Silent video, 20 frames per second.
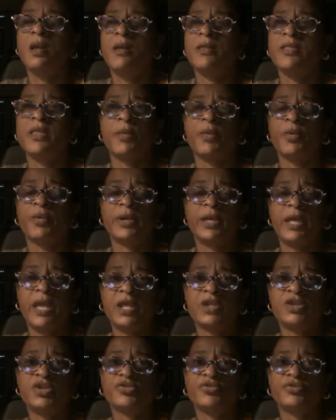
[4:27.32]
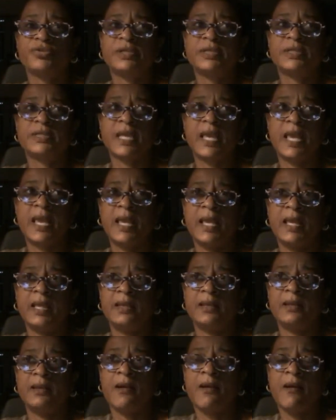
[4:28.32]
They weren't cancerous,
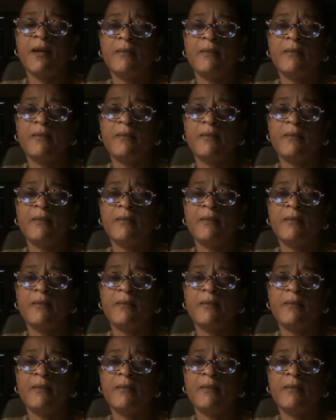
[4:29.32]
and